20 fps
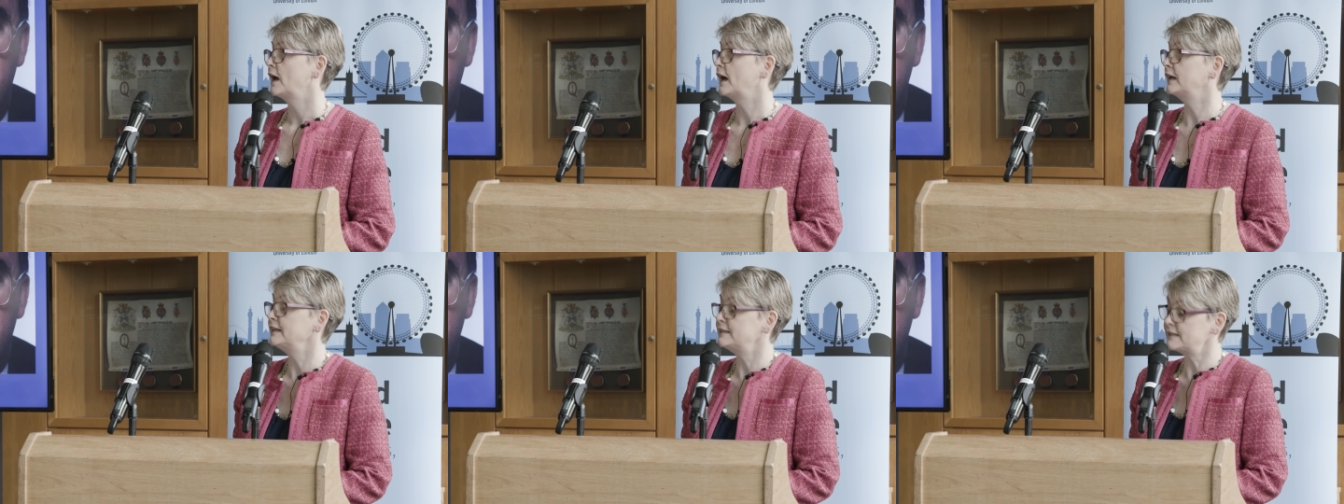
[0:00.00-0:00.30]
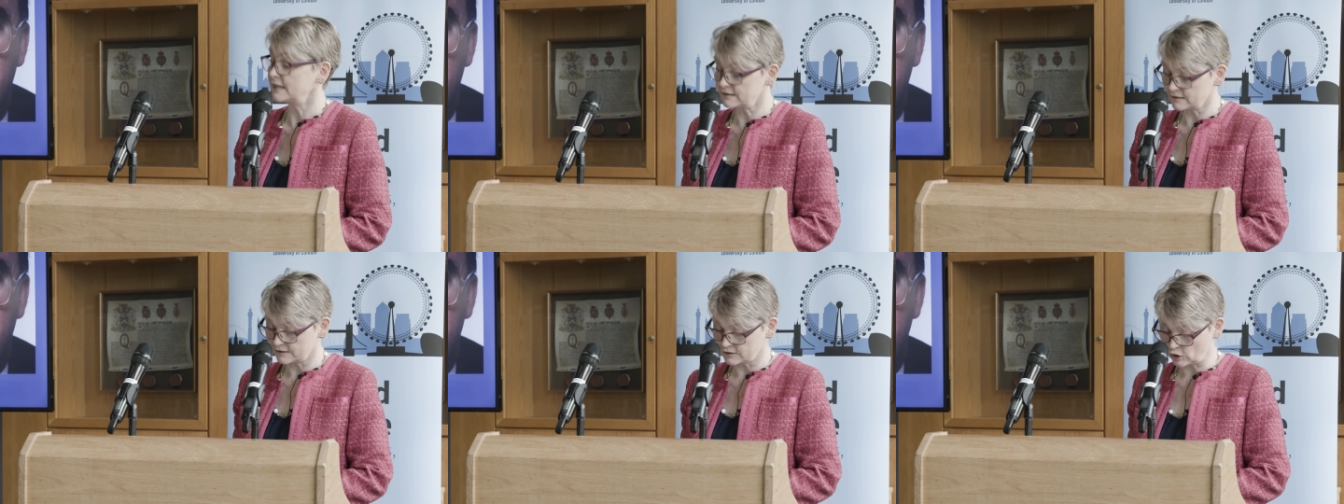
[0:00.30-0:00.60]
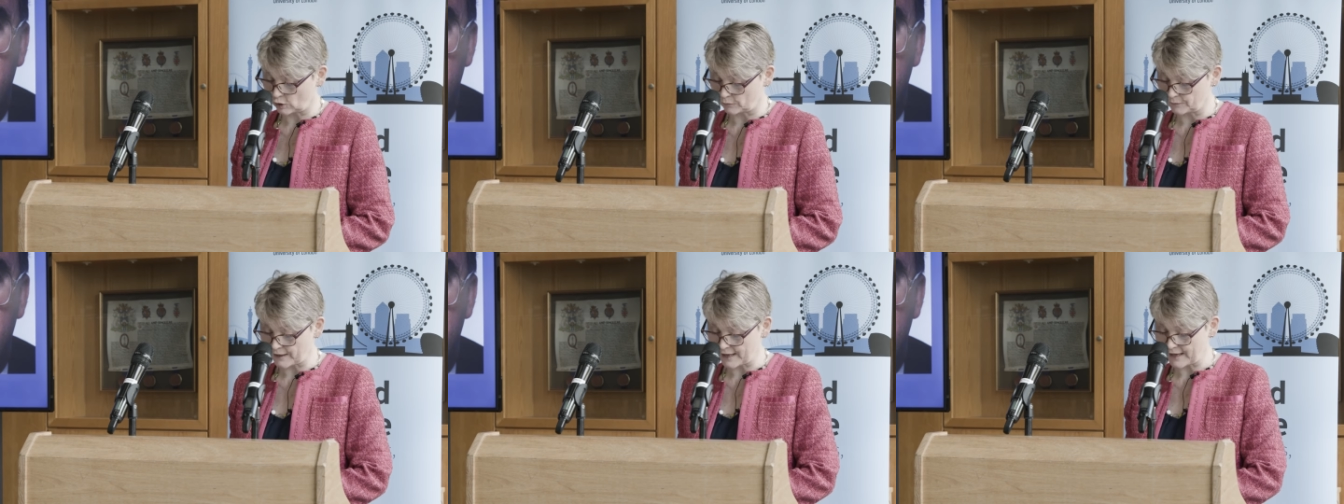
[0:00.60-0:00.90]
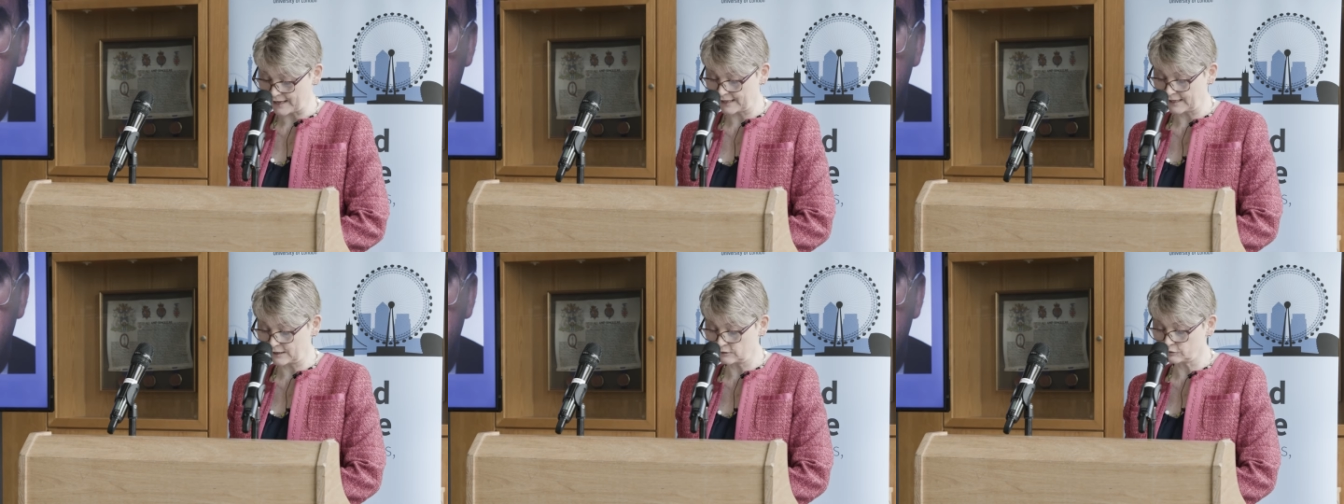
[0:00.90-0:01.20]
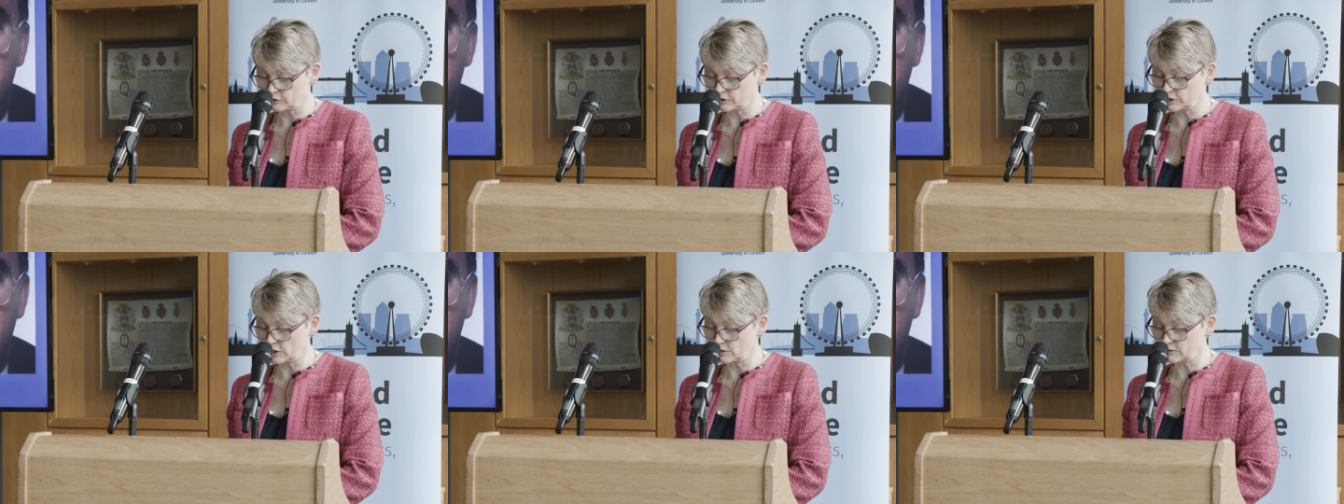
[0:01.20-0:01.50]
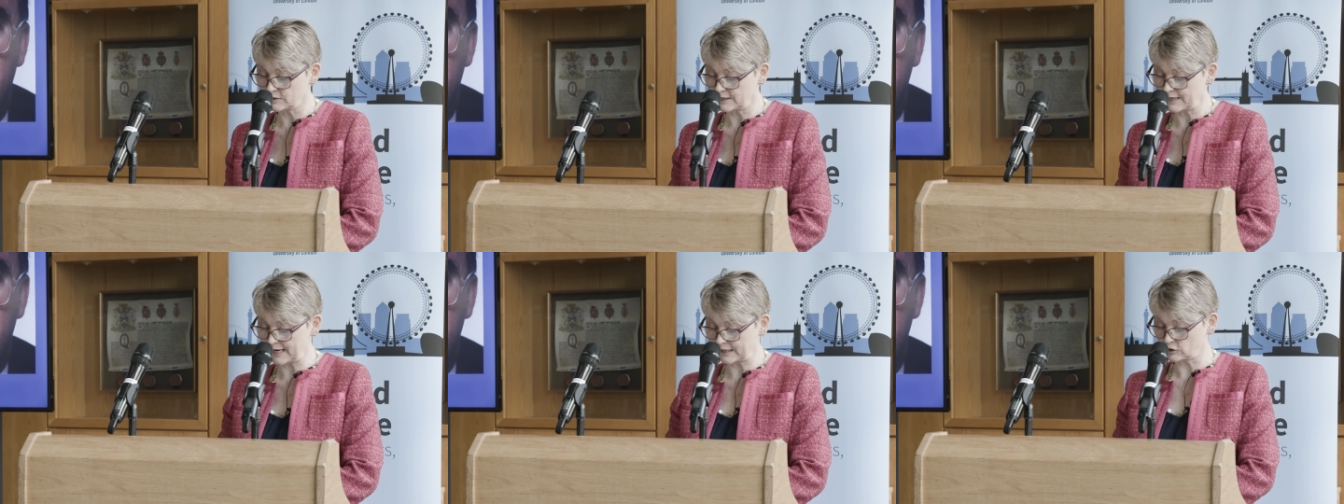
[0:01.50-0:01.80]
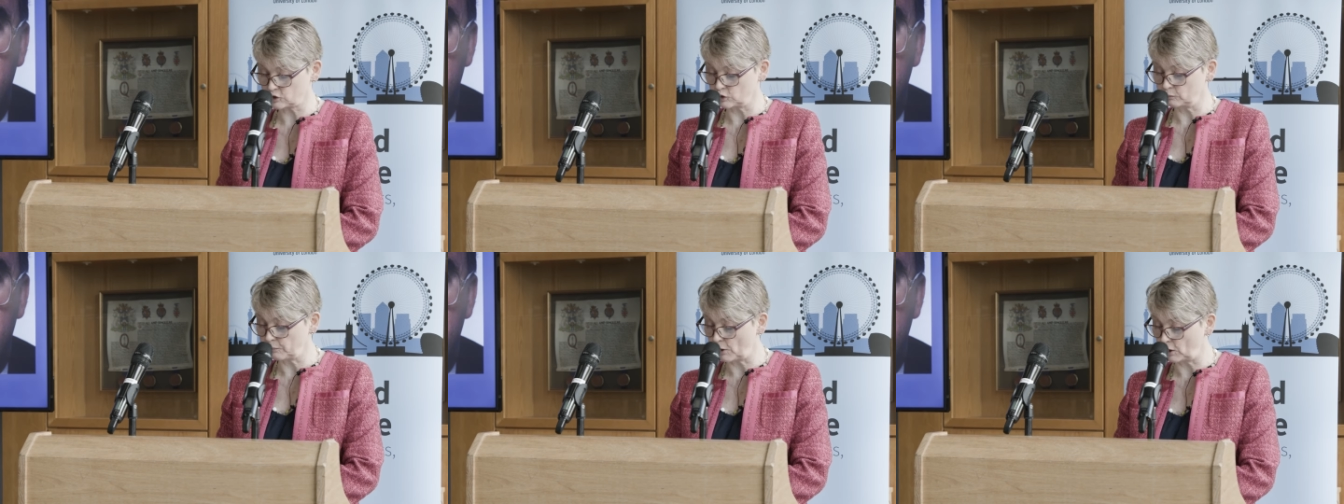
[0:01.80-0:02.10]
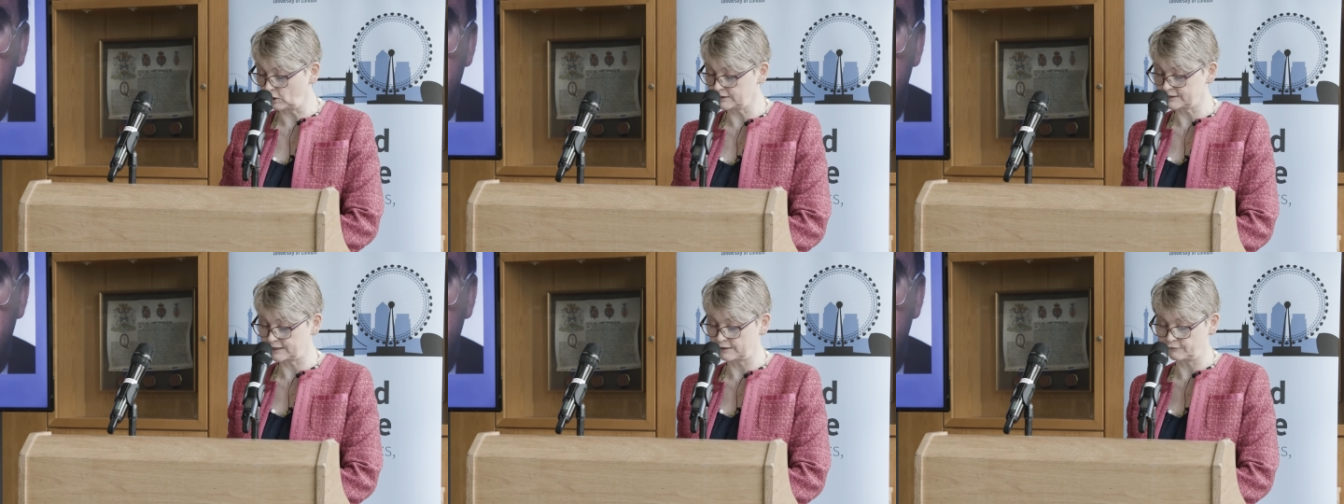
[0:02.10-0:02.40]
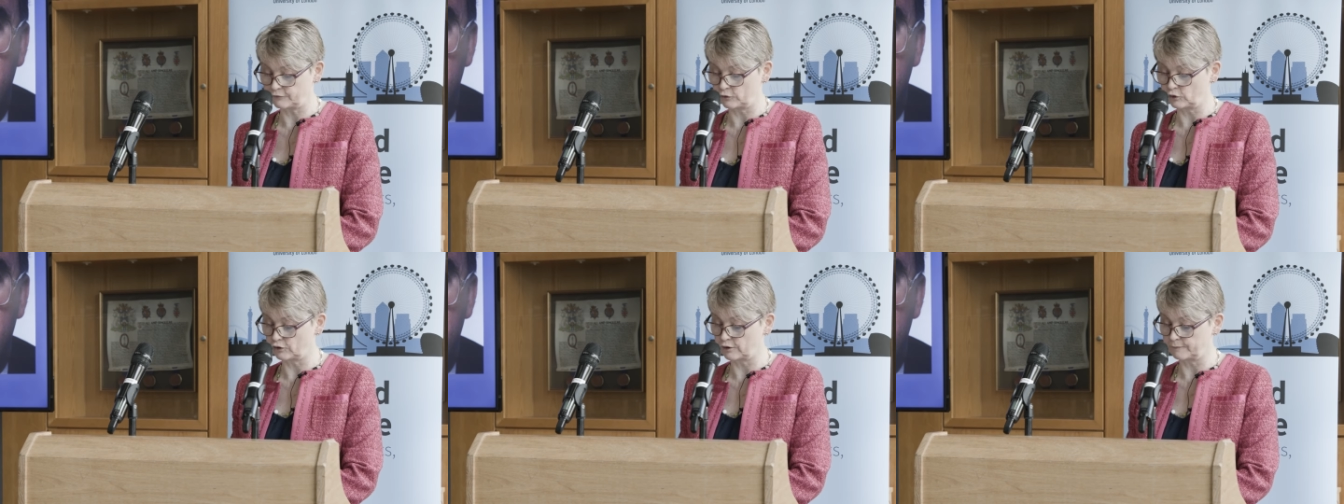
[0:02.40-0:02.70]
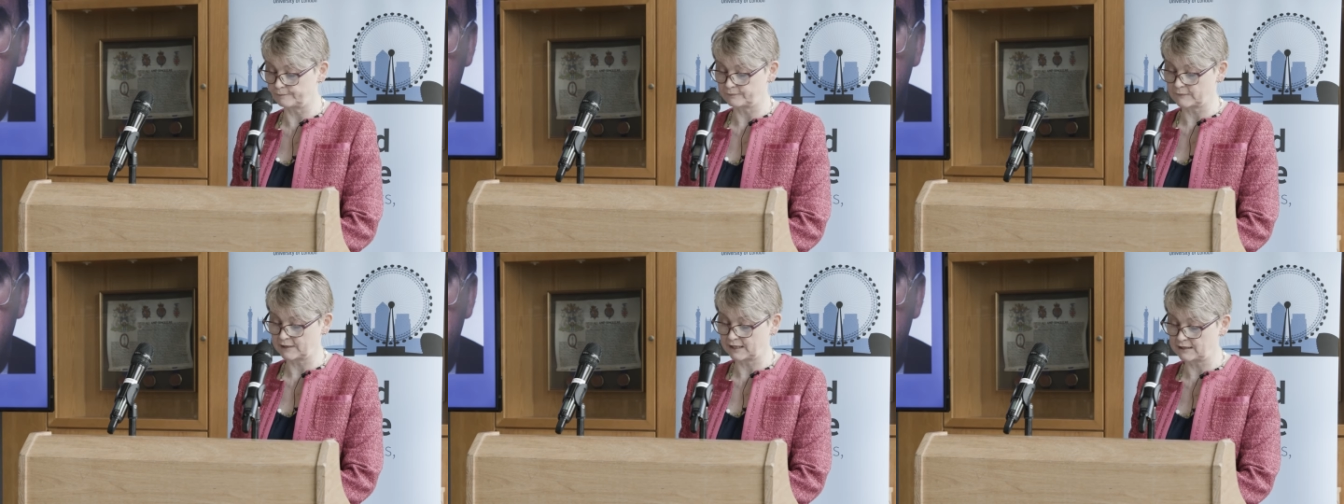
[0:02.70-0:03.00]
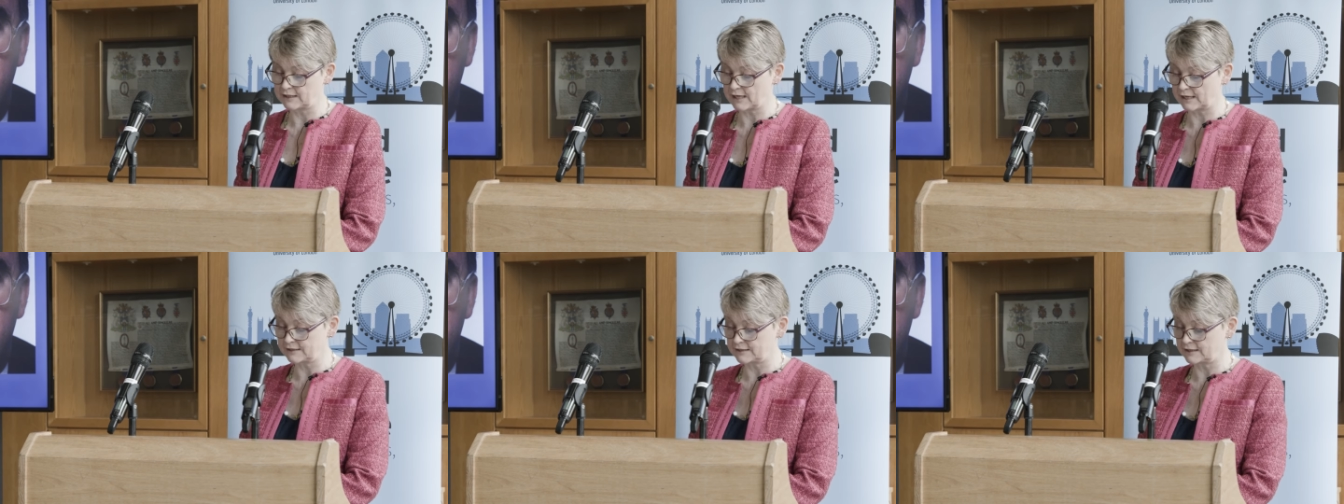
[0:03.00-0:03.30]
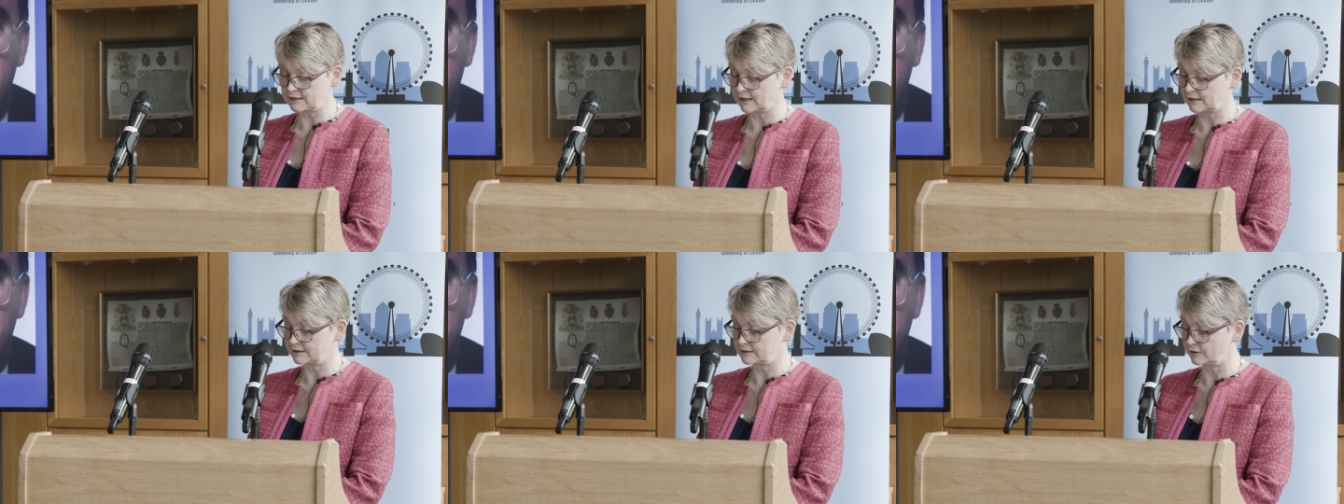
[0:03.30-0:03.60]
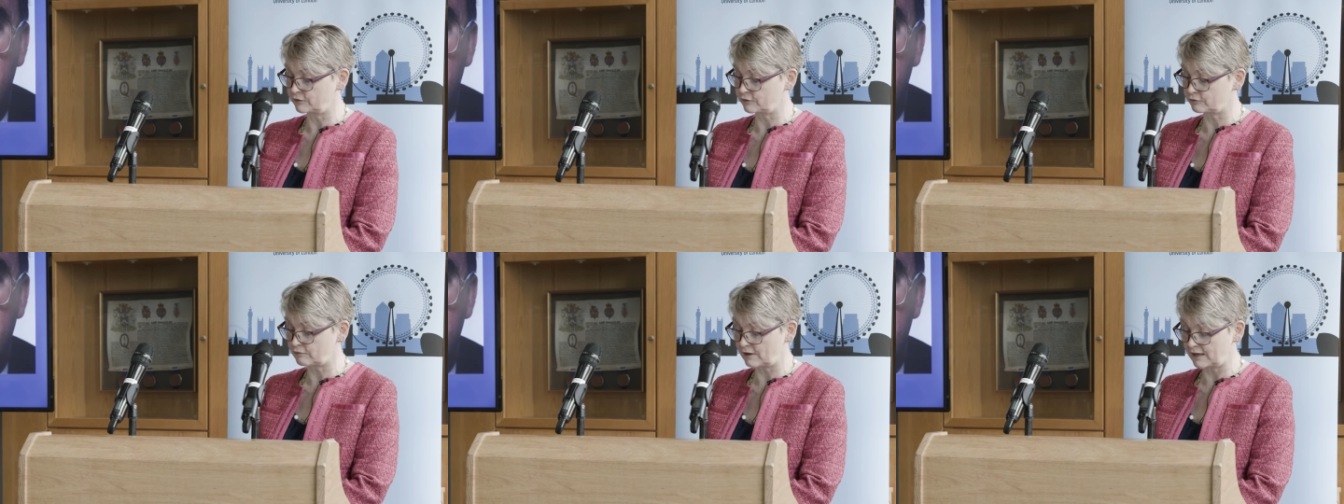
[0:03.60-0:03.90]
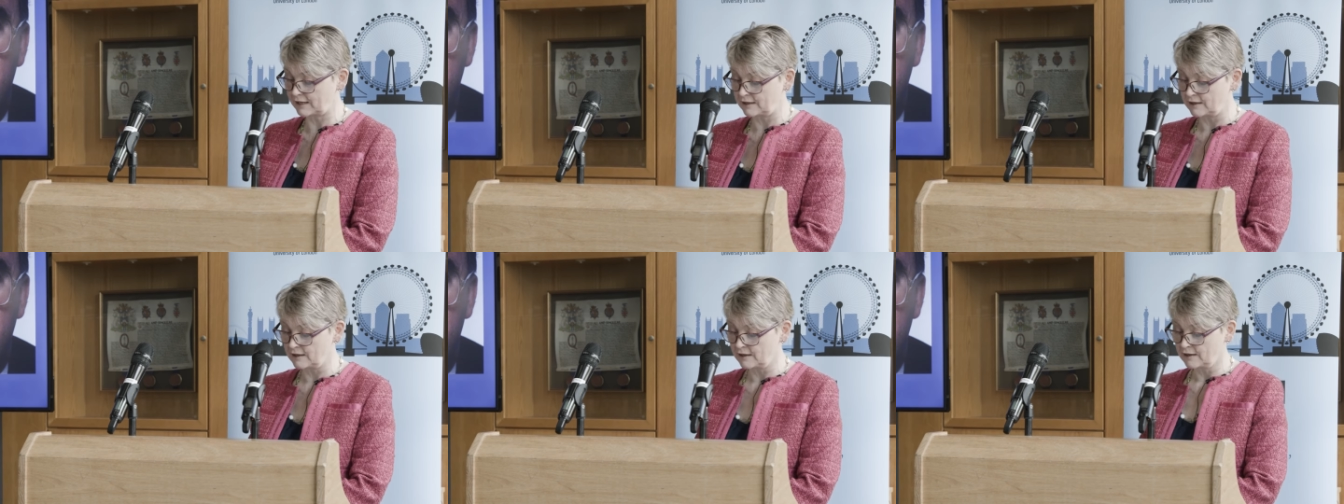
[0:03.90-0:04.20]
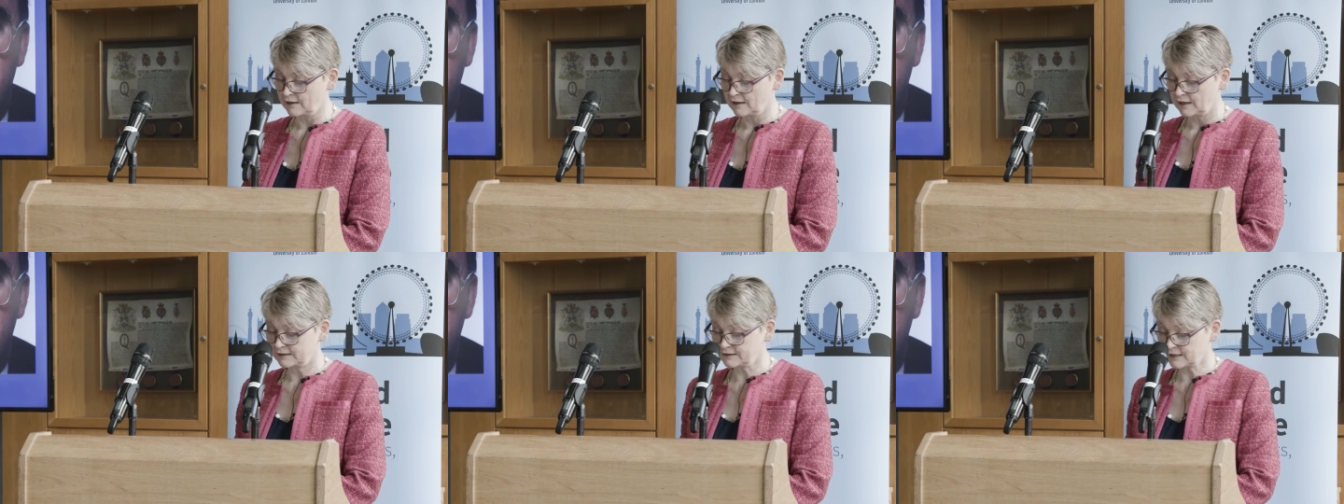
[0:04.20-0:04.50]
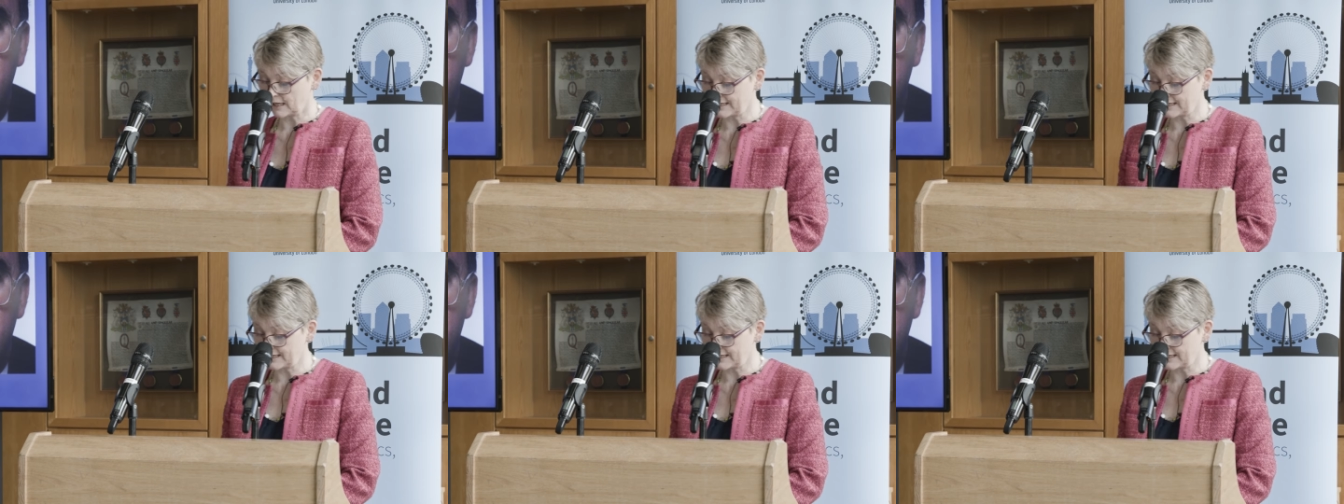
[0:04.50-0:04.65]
And he didn't stop there. He introduced the National Policy Forum in 1993, a